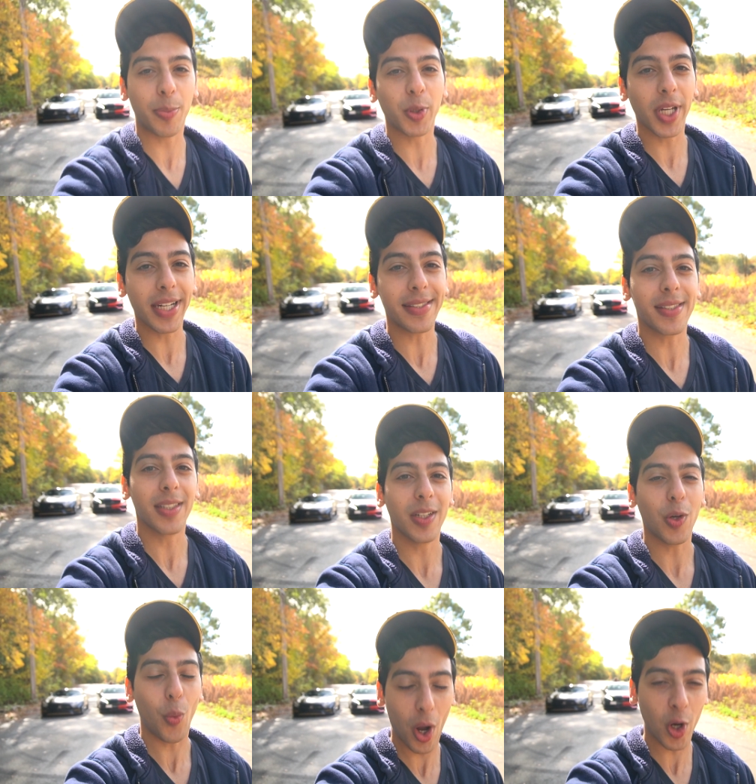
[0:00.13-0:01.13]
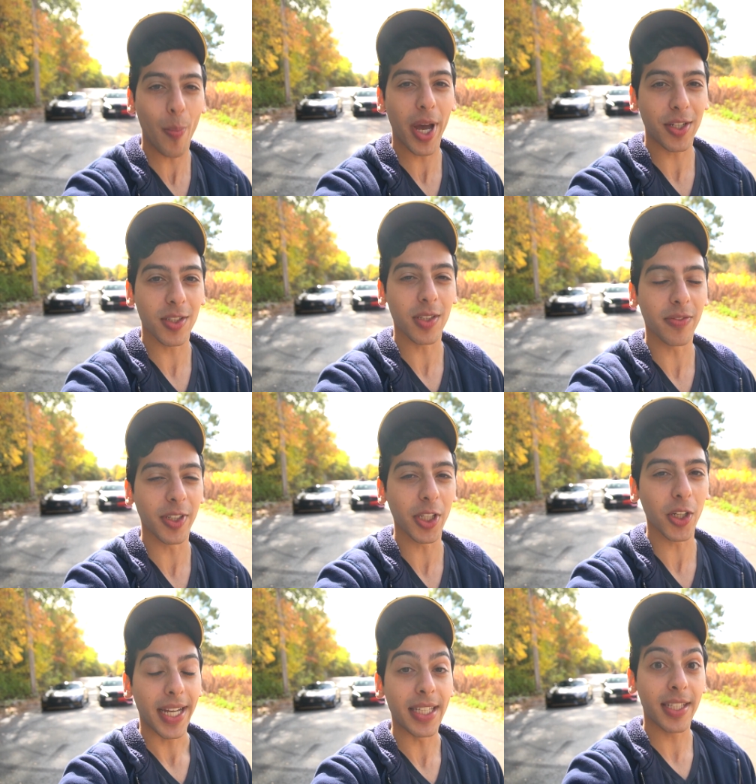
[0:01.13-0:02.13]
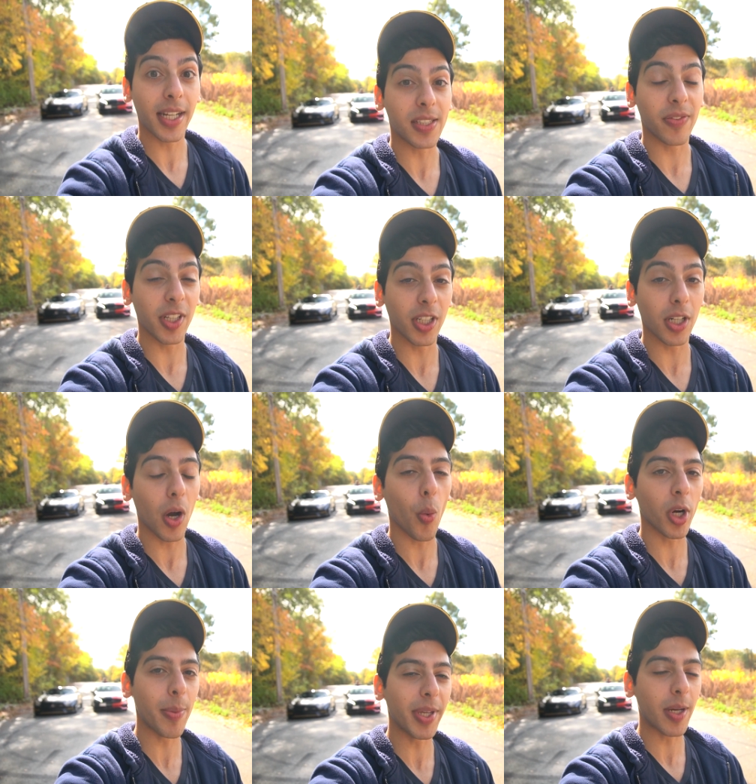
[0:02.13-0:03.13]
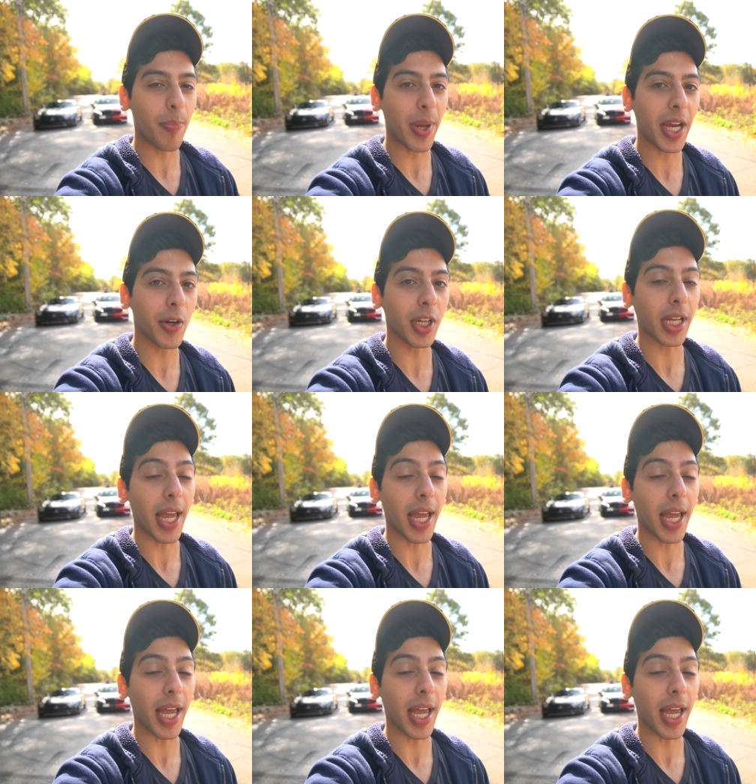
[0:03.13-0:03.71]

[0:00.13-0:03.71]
up, you guys? Welcome back to another video. In today's video, we're gonna be comparing